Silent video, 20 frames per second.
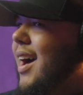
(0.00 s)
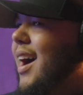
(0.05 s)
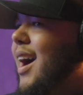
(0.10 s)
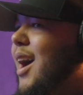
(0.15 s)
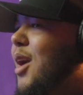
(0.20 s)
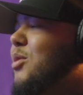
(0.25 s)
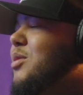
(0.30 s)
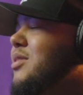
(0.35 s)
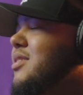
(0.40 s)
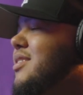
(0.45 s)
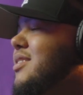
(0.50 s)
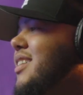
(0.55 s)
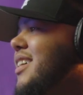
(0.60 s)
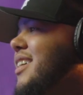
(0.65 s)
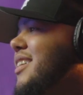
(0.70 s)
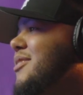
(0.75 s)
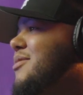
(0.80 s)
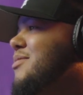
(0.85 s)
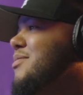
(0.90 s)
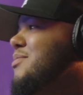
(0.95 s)
I would
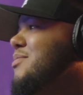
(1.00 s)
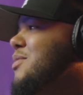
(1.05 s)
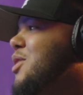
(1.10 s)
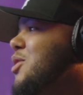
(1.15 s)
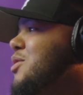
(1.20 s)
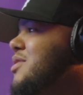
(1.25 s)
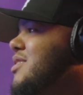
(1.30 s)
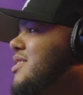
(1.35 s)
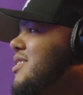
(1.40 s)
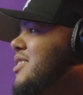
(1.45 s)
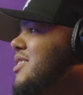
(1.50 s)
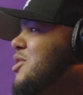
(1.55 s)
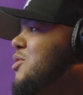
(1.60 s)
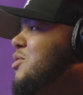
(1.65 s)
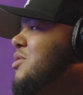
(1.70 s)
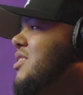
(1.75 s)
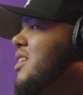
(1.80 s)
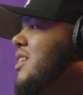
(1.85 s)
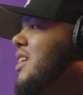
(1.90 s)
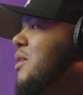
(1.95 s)
say most, you
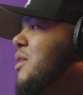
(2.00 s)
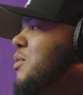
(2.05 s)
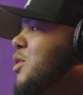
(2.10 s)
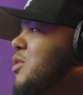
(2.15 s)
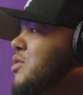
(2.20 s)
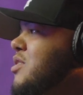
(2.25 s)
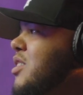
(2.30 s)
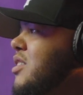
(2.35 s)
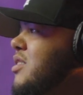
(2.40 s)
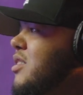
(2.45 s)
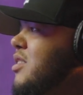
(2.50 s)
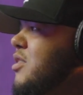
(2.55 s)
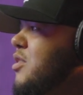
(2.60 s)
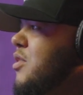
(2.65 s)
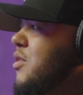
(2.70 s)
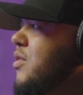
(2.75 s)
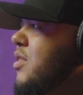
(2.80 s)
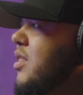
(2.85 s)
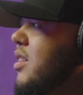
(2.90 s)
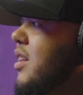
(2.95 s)
said like most churches you
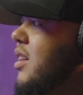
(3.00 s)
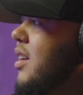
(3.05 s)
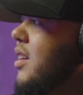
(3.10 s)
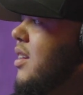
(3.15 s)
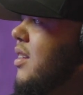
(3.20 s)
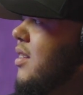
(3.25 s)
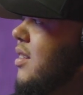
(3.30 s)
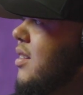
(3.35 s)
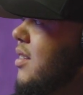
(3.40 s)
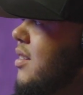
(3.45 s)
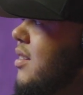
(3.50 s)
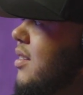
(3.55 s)
feel like